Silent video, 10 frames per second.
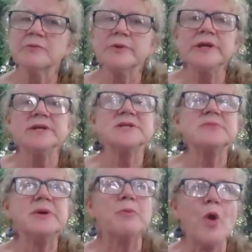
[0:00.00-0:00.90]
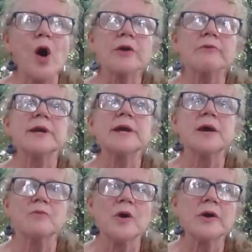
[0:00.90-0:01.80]
we need to be watering
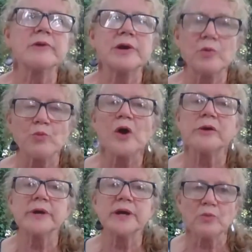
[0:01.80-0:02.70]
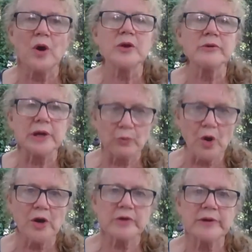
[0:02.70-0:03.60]
and watering and watering and watering and
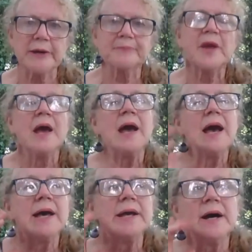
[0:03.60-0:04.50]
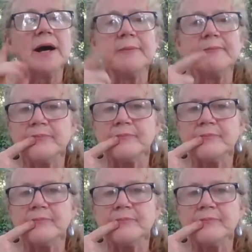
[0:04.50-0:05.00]
watering. And um,